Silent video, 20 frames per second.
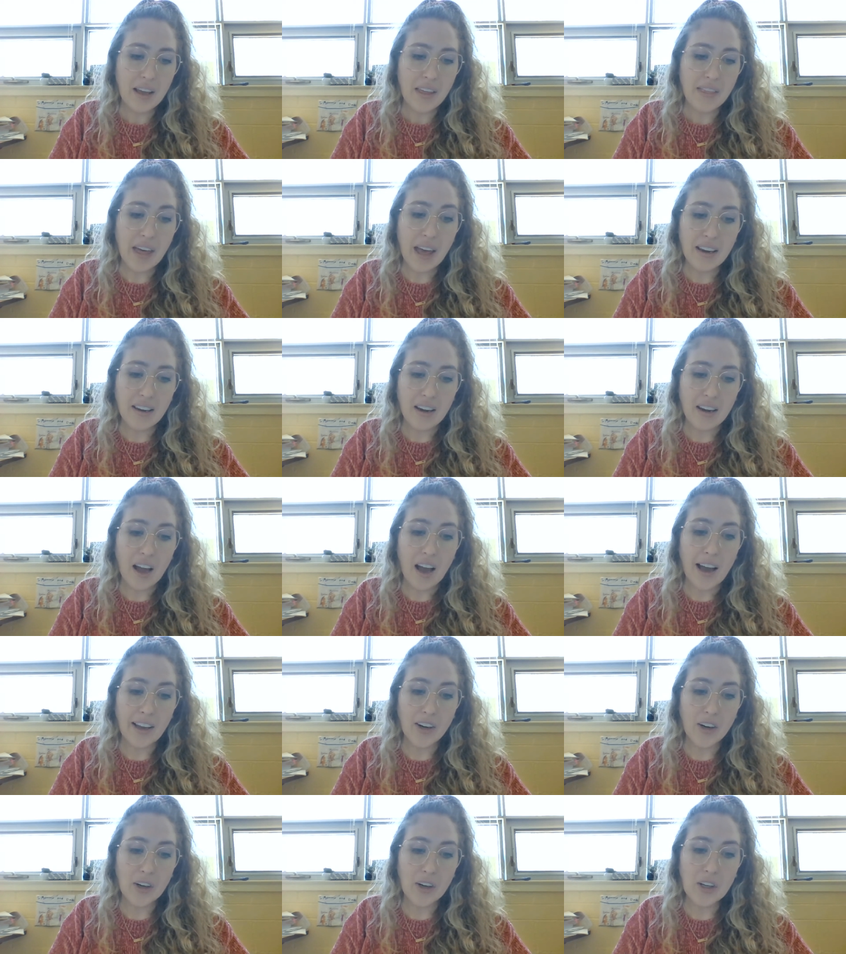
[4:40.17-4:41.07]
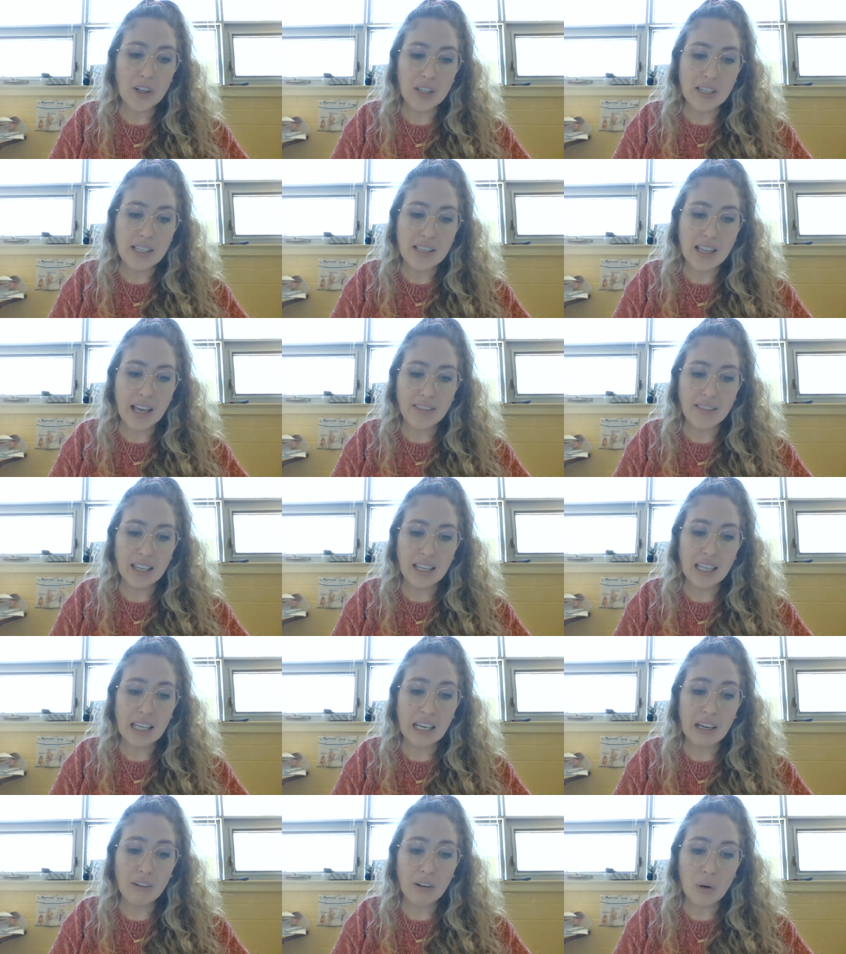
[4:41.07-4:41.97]
Then I heard that the
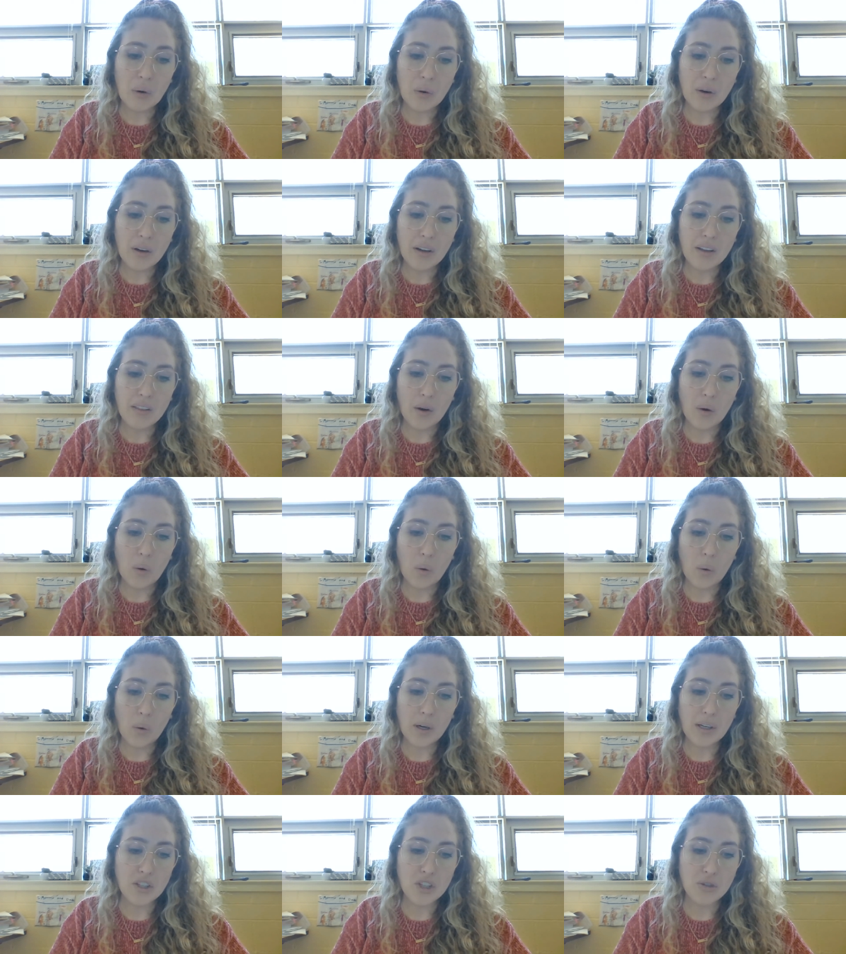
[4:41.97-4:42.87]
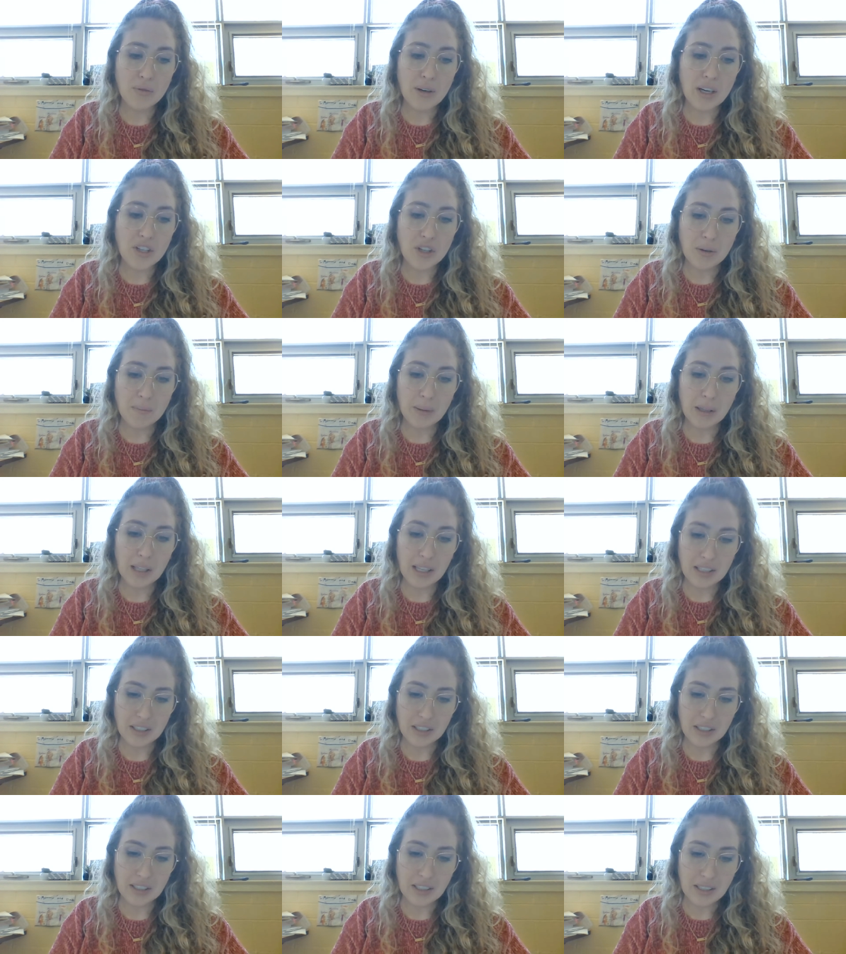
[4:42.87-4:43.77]
hero the hoard treasure
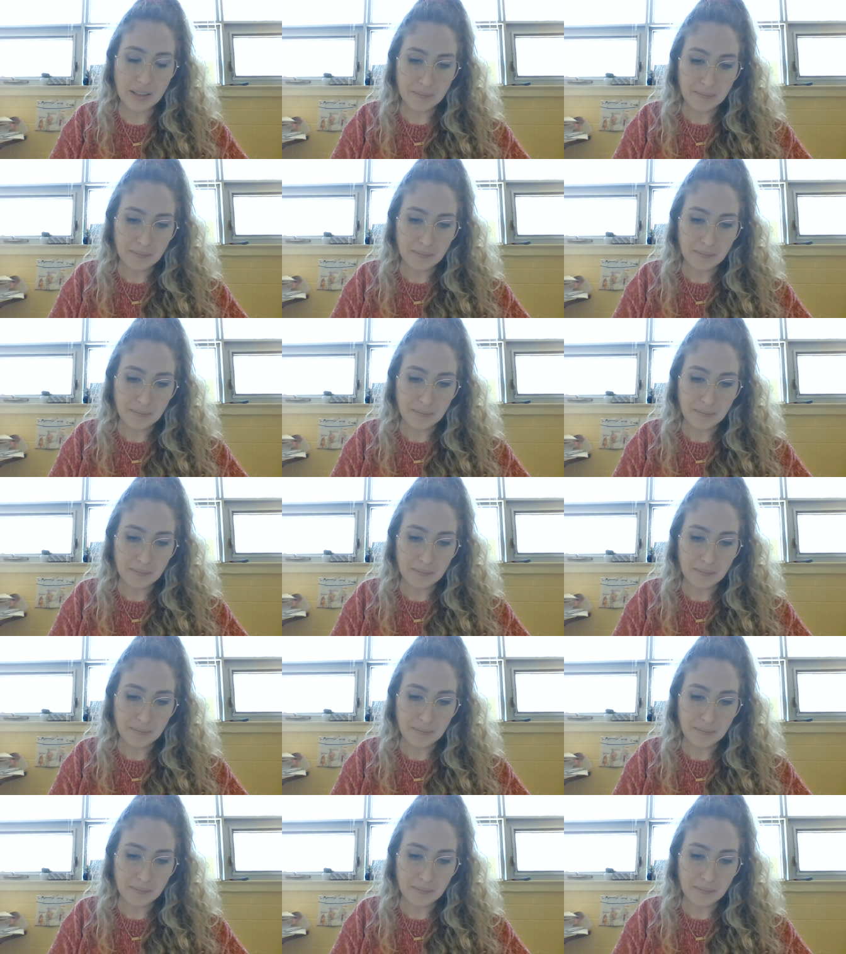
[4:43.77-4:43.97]
plundered,